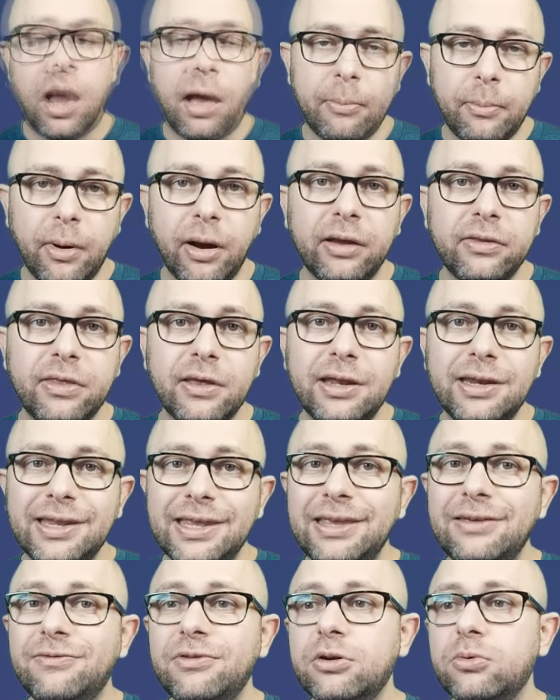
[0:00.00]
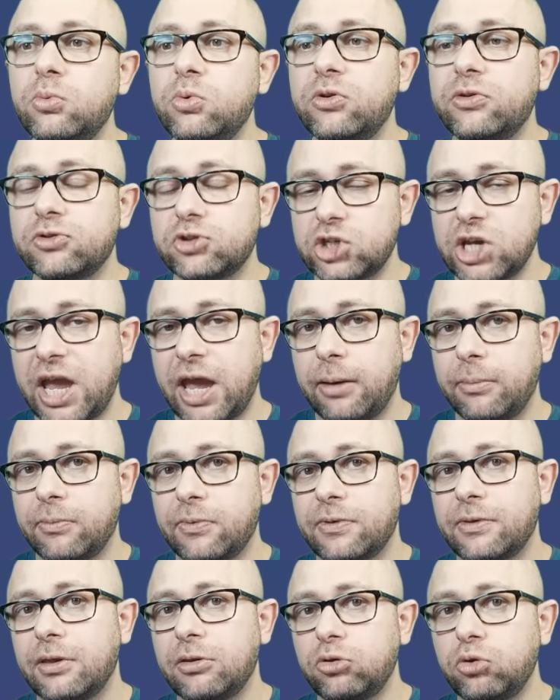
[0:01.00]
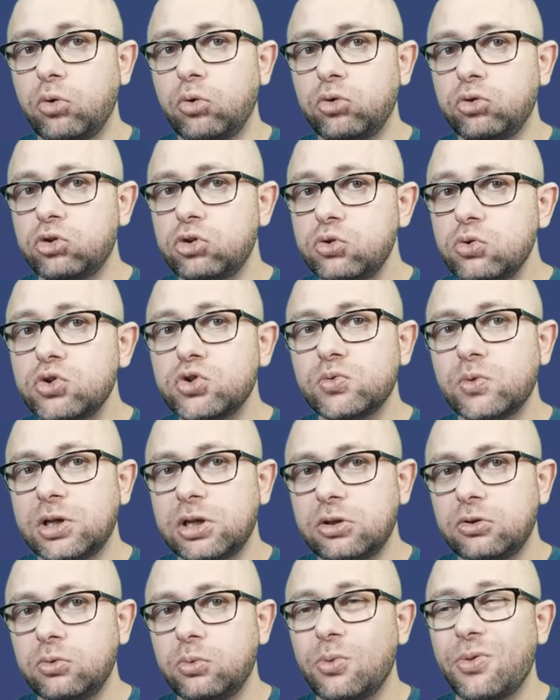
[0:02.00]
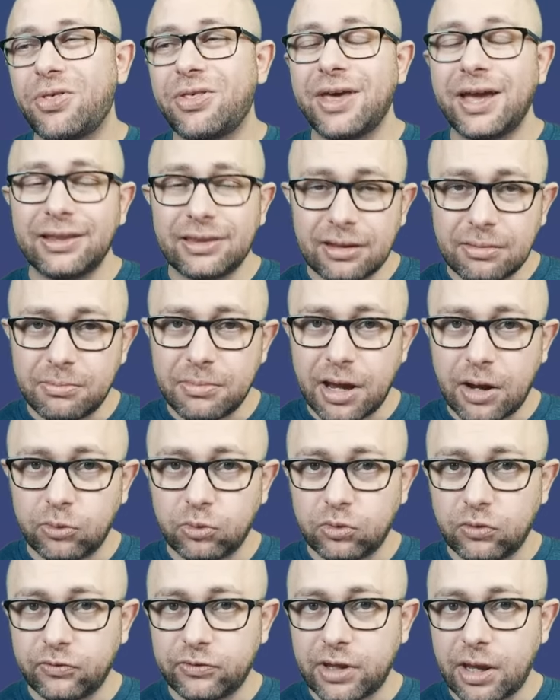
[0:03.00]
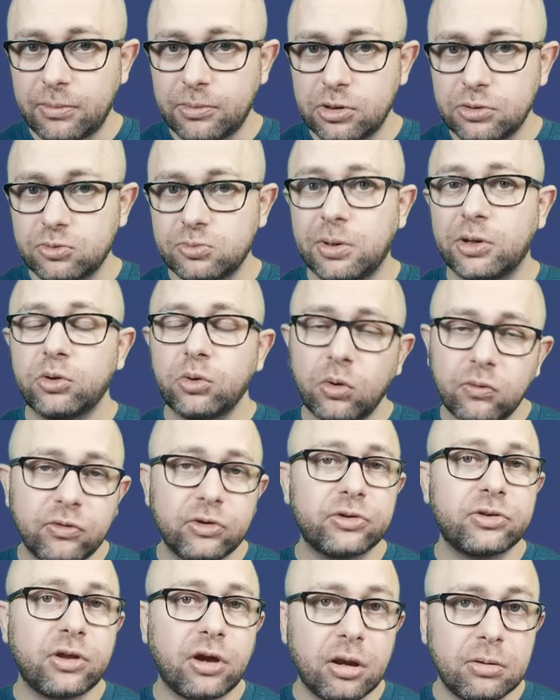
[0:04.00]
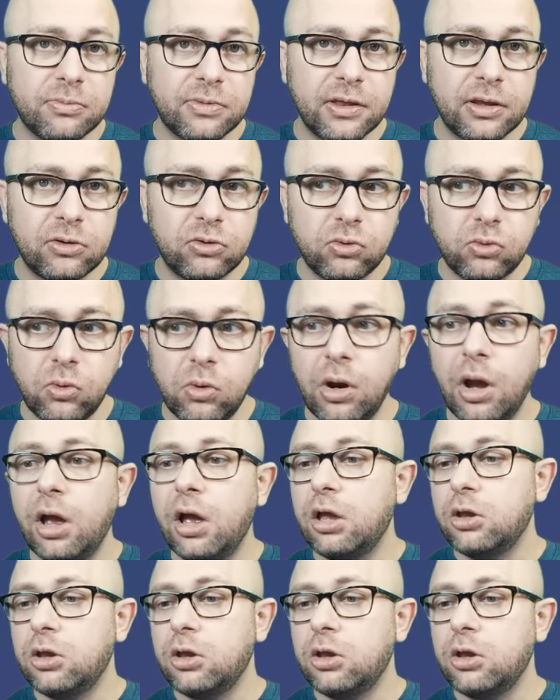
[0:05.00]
And by then, even with champs that don't usually do that amount of damage, but over time they do,